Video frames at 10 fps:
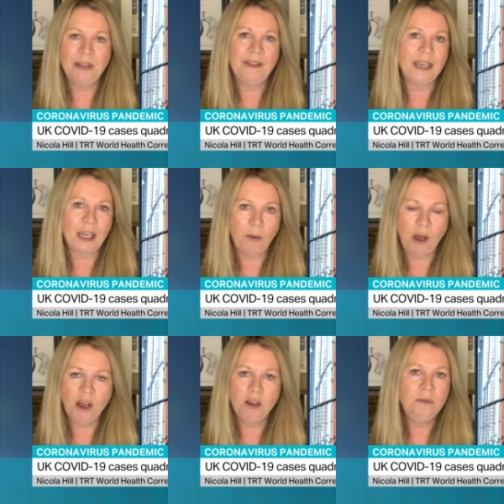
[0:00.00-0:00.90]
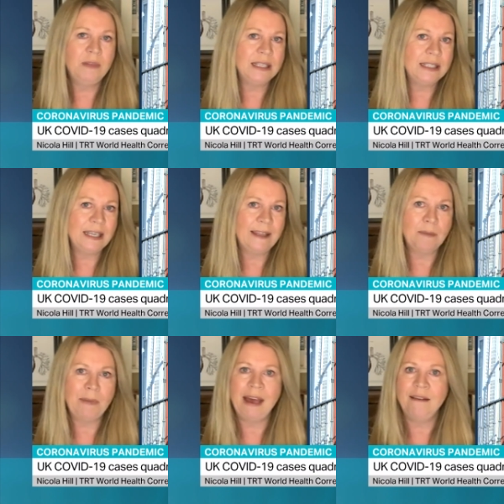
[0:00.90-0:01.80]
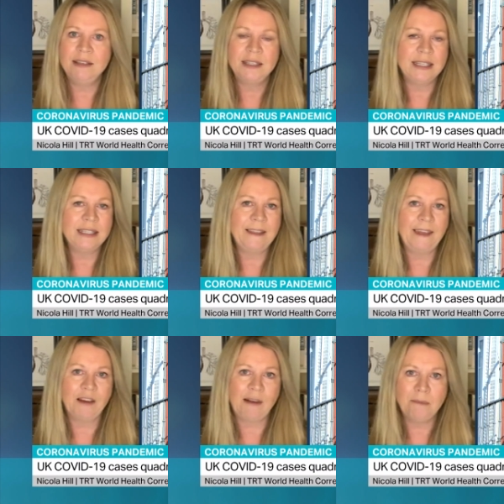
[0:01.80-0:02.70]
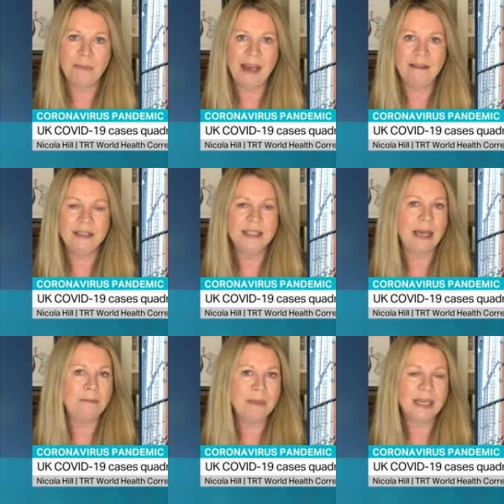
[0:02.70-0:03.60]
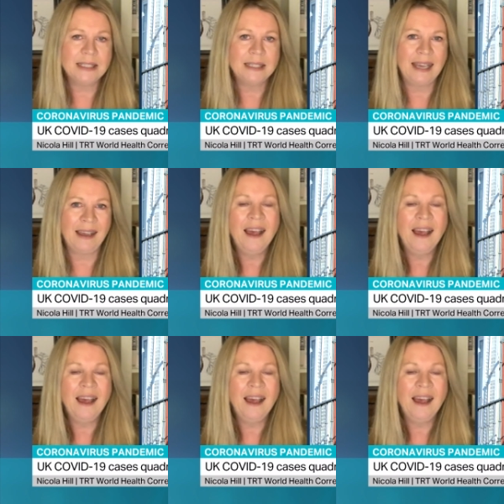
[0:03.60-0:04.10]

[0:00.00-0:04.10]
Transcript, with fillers: they go home, they see their parents, they see their grandparents, they're mixing.